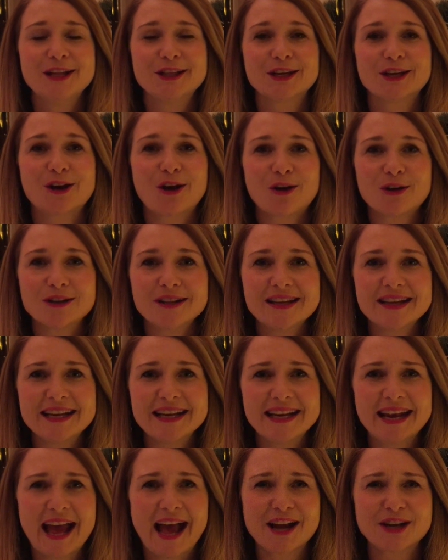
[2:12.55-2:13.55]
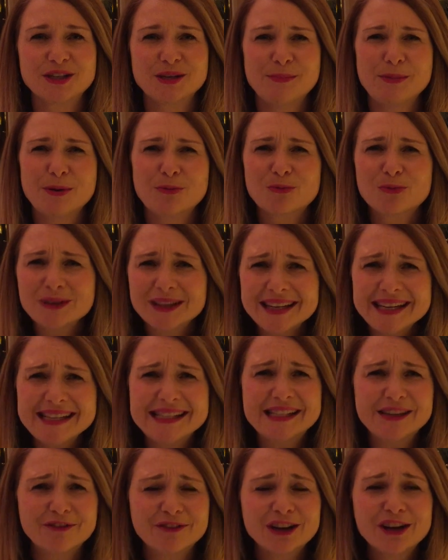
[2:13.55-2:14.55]
The garland can actually be really
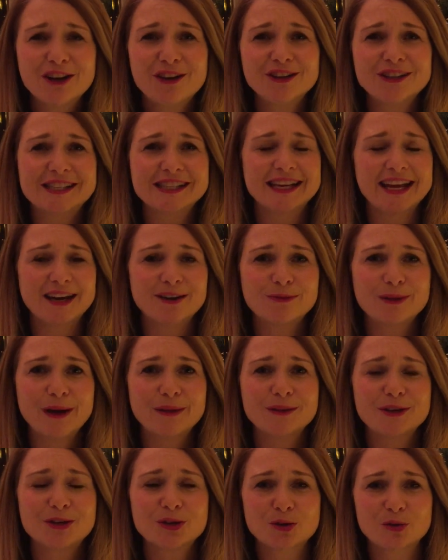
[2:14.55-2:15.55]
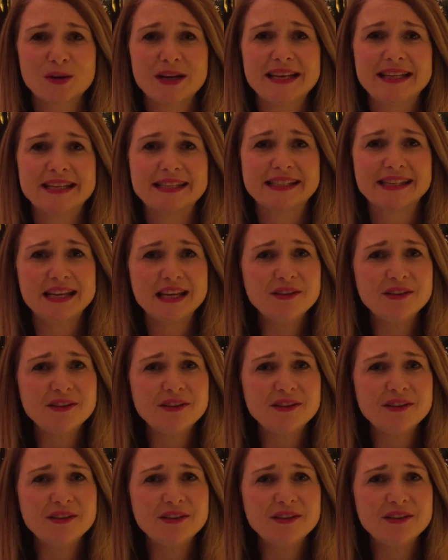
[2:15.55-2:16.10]
difficult to get around the tree that's